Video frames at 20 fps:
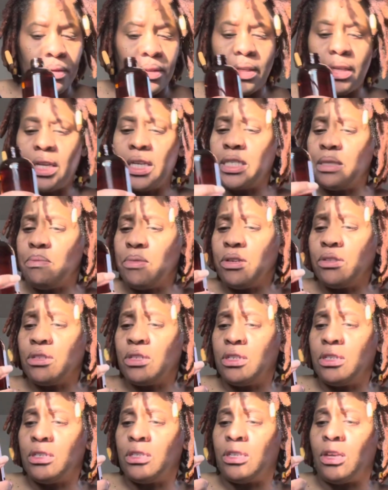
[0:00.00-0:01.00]
It smells
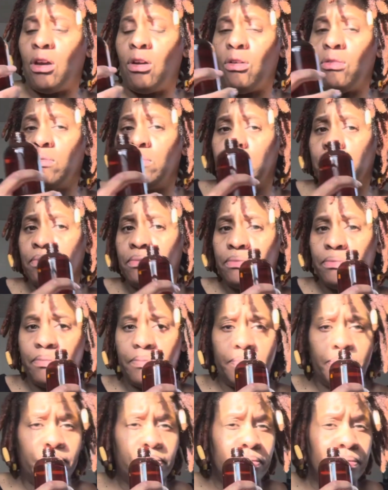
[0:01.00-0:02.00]
good though.
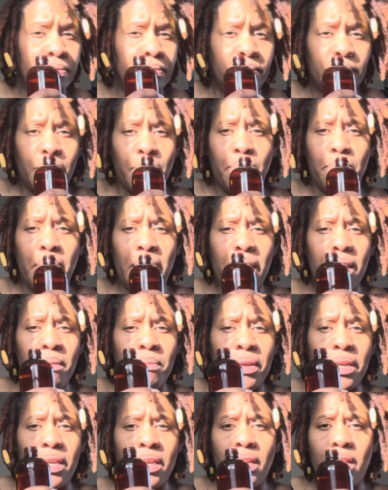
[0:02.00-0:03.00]

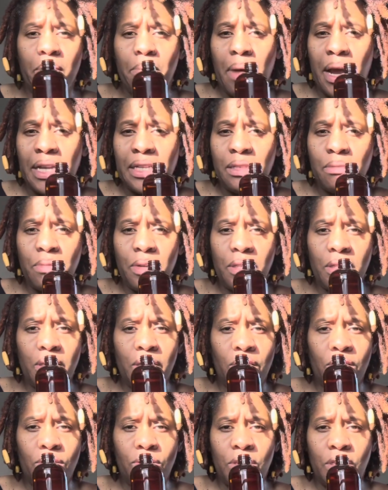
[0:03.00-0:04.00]
Maybe it might smell a
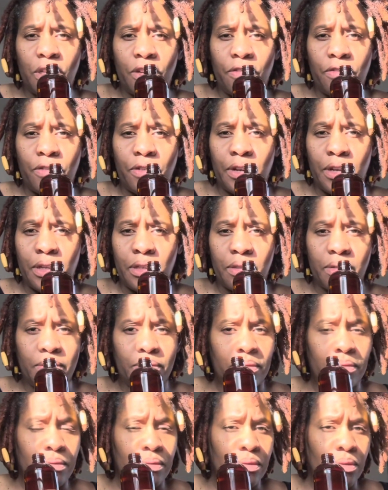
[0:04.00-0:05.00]
little different
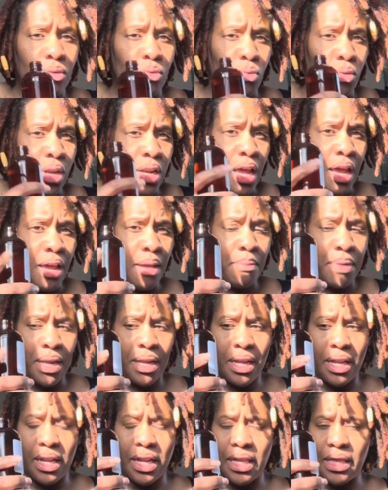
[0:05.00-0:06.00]
when I
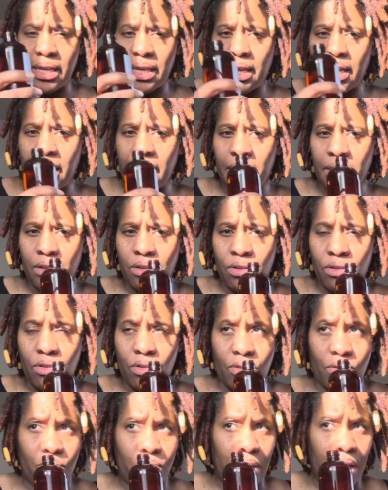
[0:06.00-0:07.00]
make it in the candle
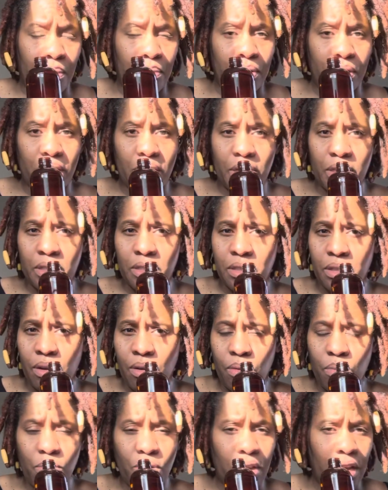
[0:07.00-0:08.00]
or when I put it in
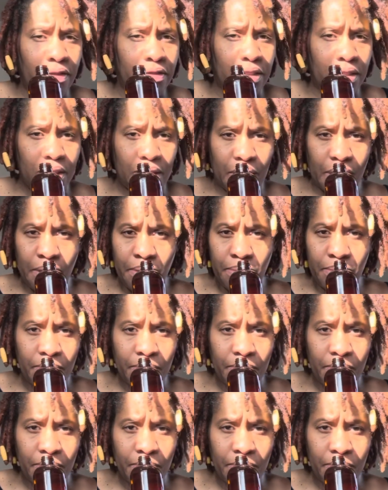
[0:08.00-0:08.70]
soap. We'll have to see.